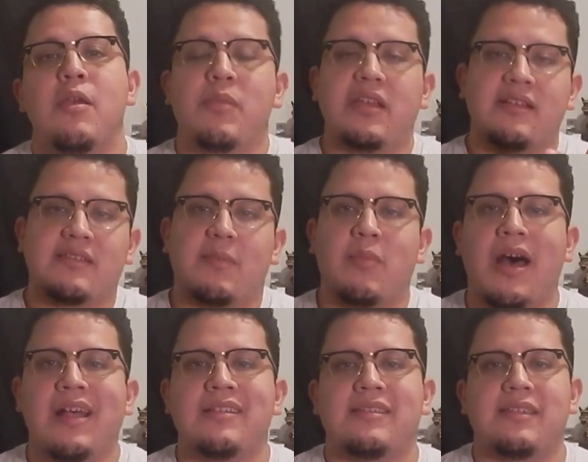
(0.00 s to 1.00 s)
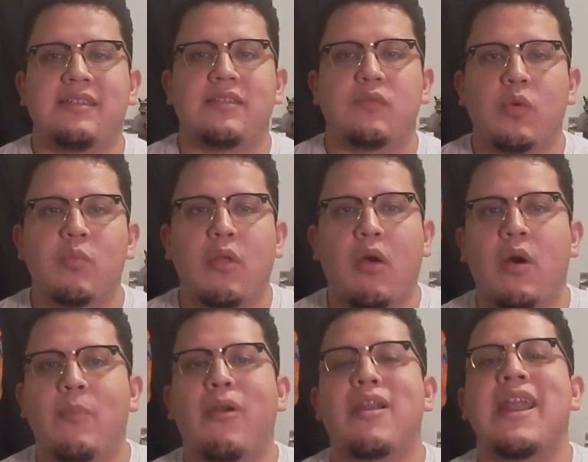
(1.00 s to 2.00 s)
because the policies will blow
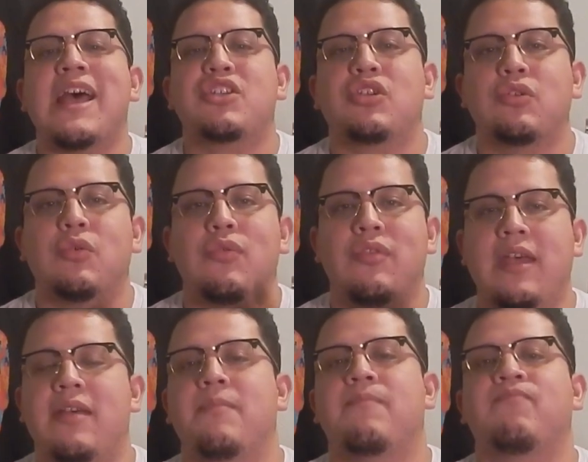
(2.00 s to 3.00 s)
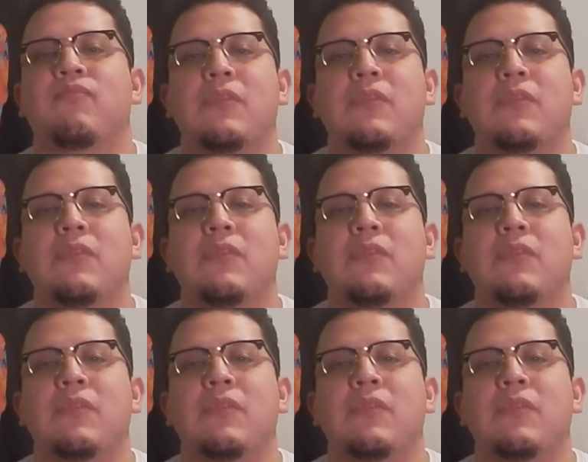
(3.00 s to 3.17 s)
up our national debt.